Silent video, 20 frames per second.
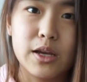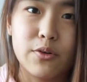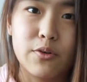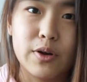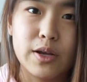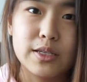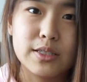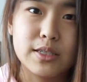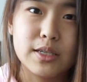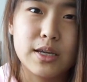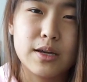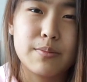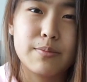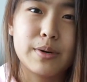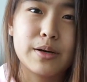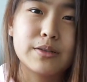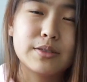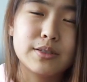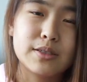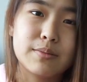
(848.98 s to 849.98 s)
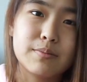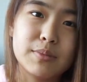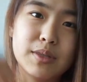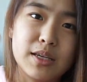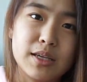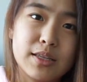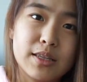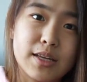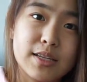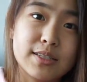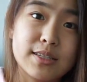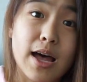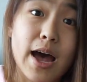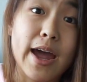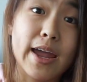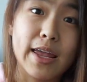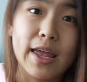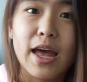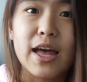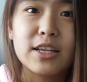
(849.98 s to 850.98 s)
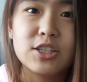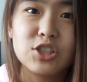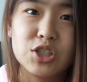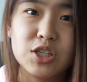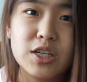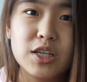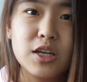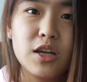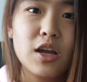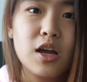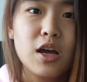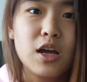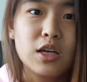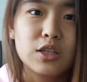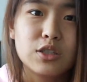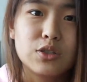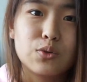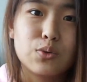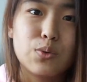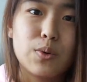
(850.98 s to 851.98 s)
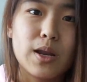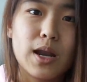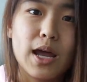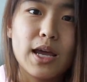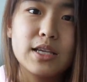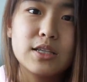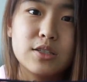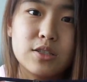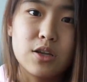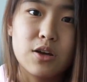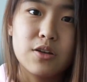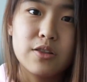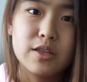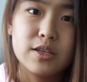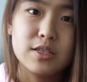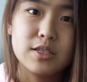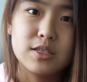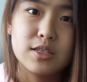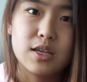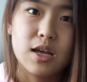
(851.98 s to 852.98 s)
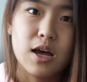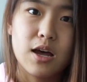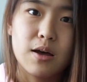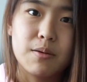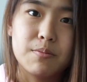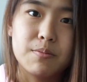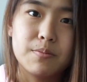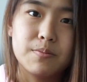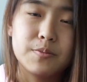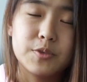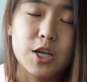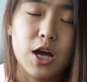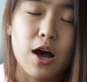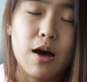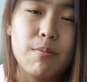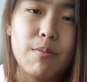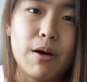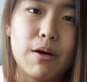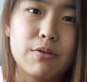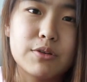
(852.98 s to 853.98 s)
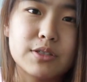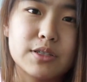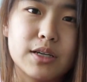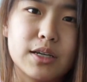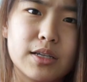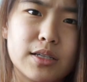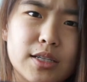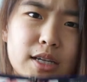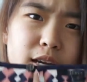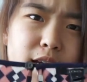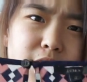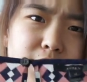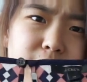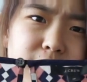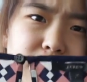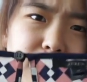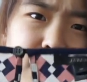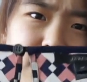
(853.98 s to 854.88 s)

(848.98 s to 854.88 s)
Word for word: crazy about something that's eye-catching. So when I saw this um, top, I was like, dang, this is